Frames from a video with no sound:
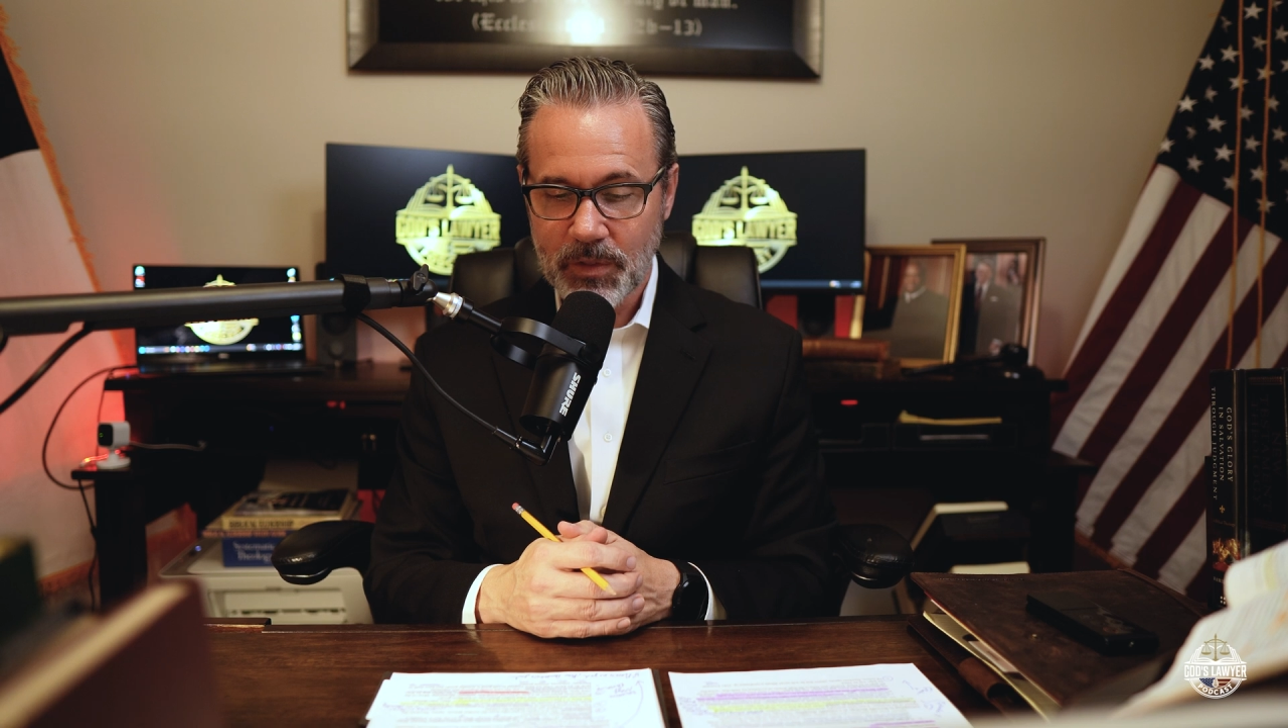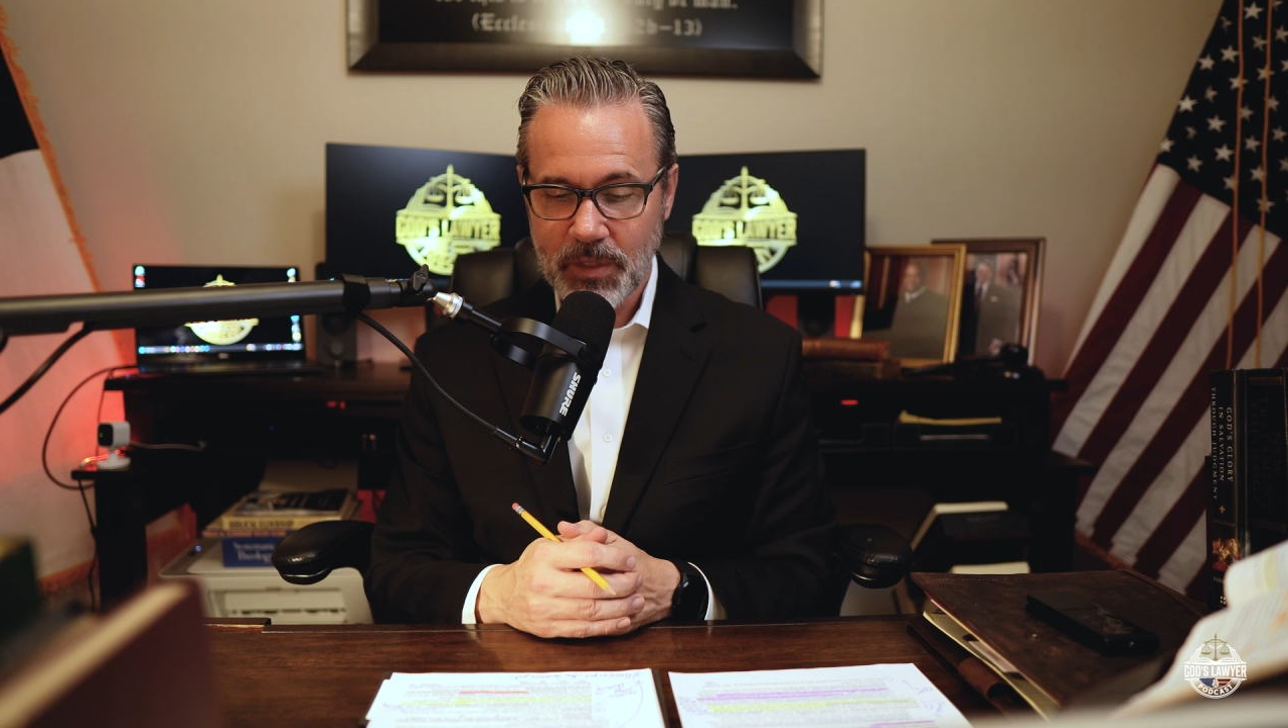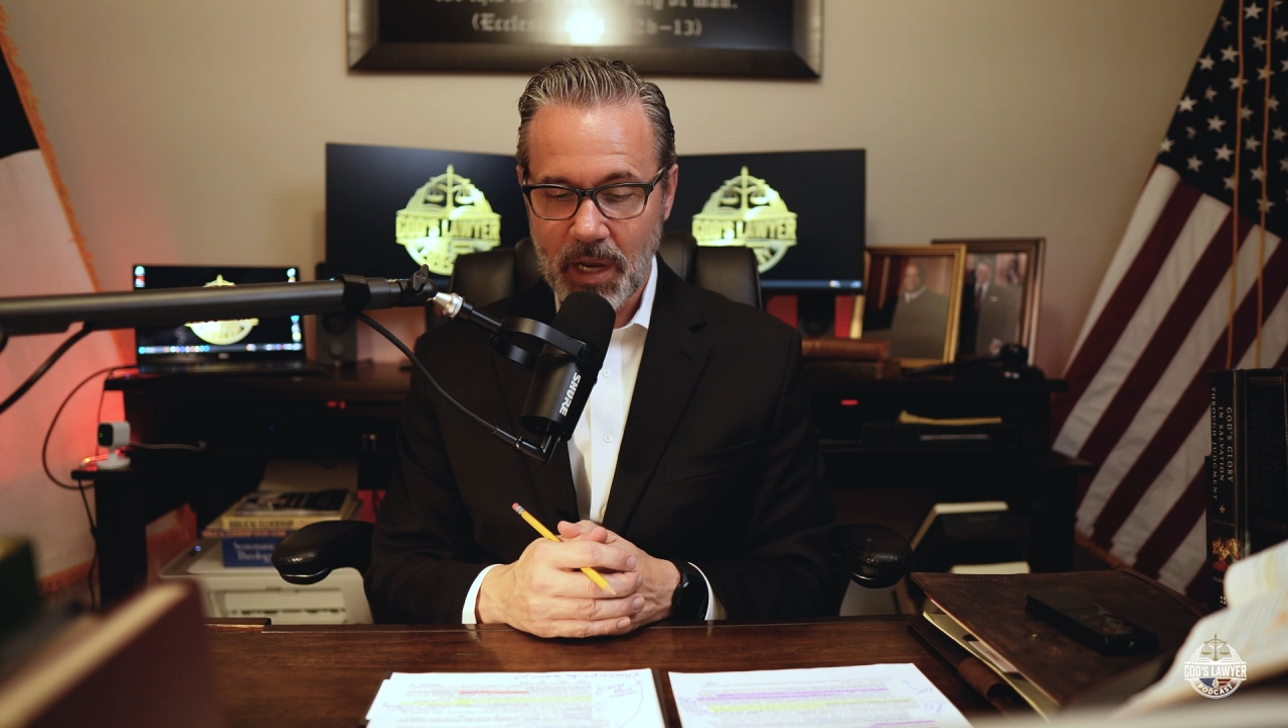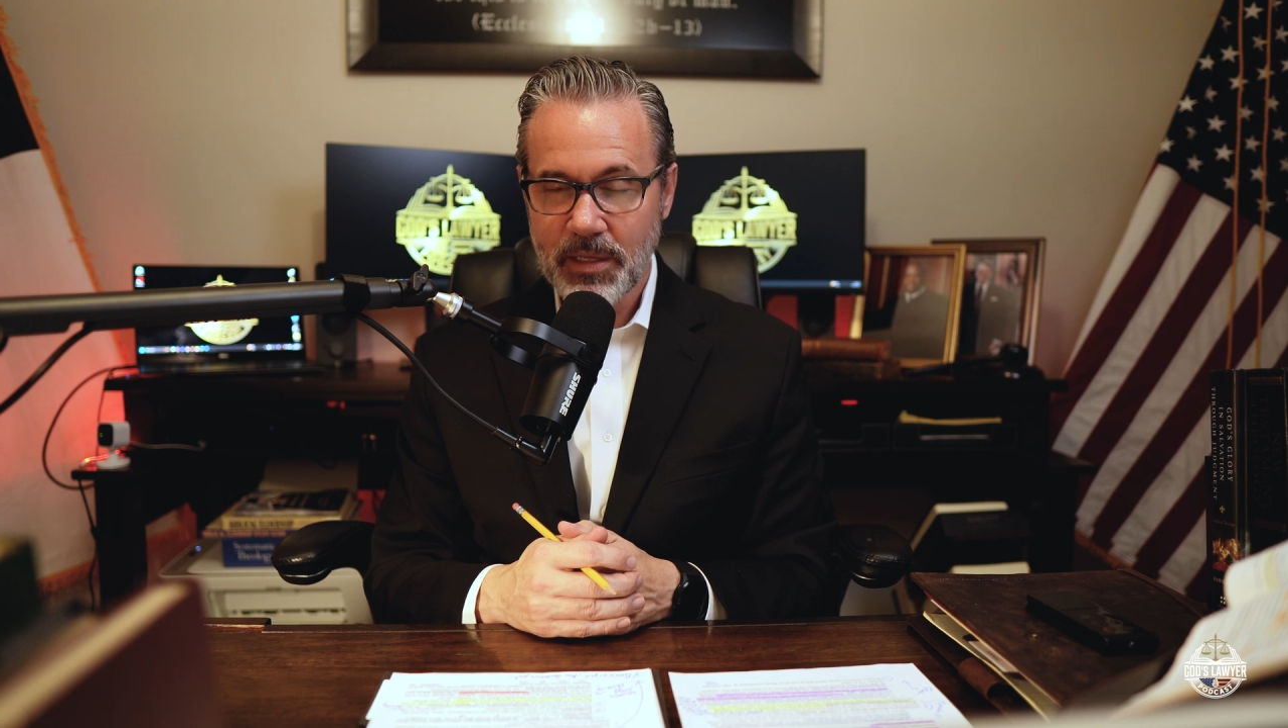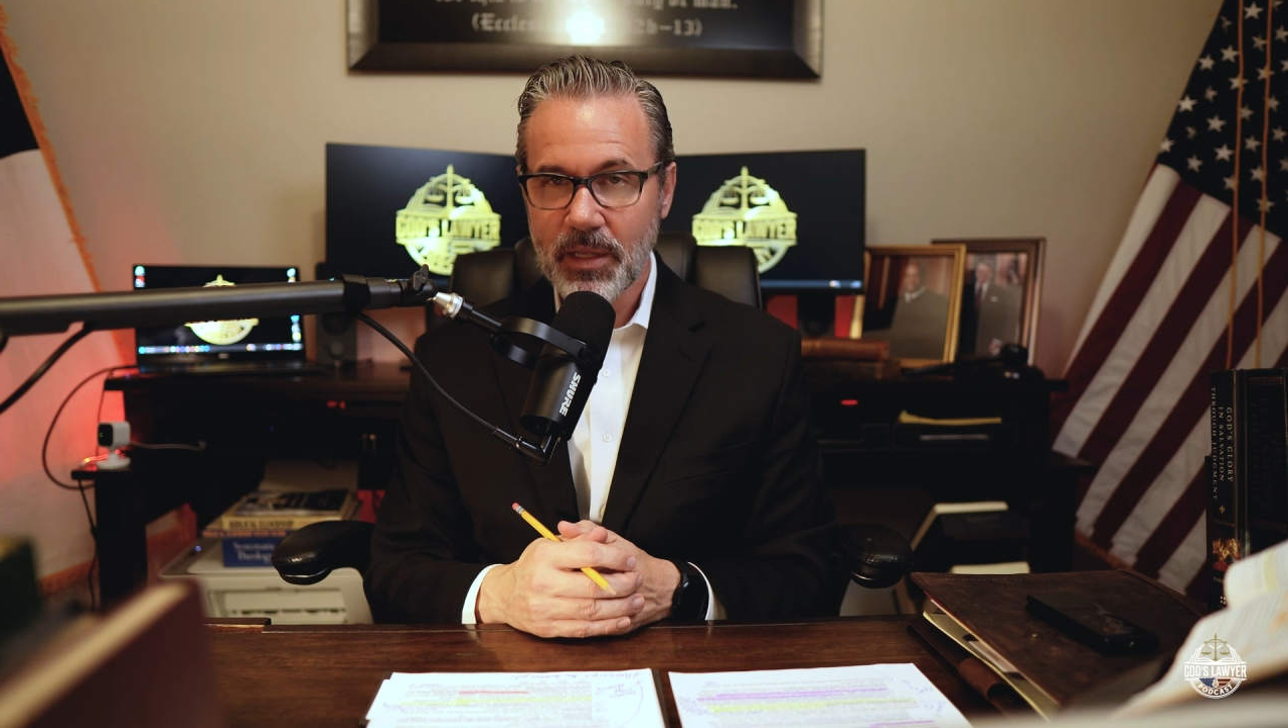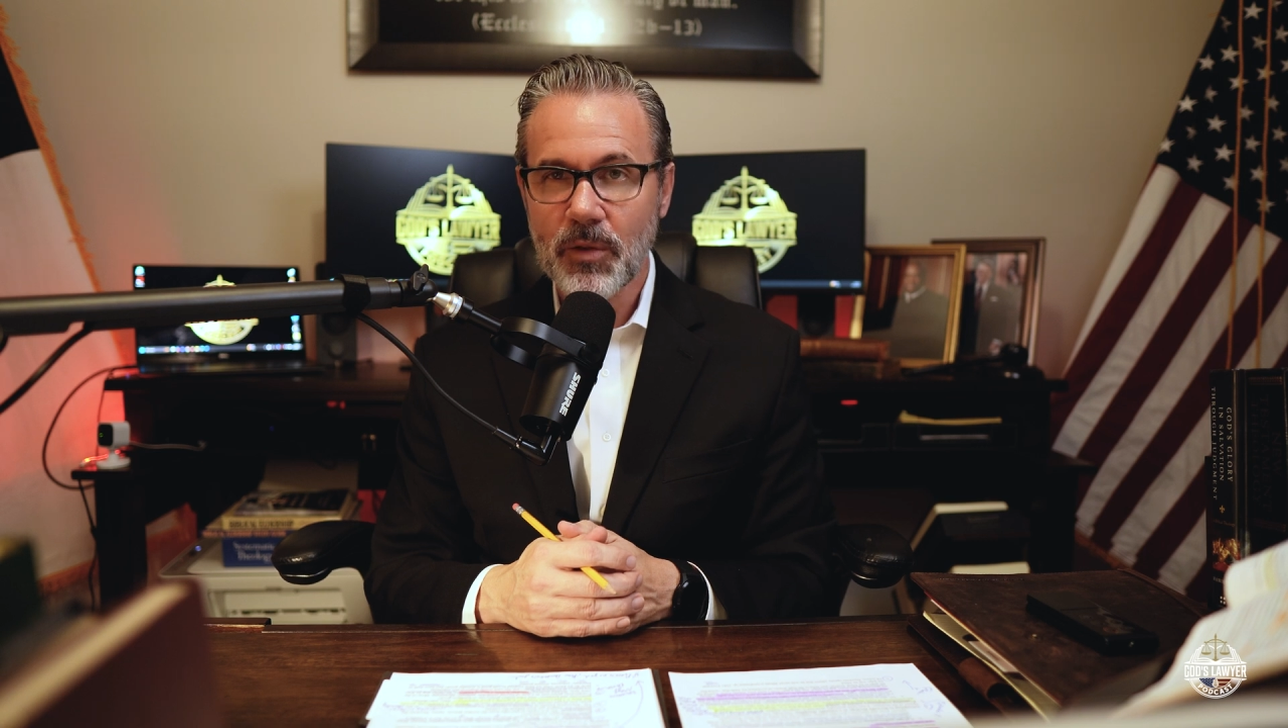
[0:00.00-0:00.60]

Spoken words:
this idea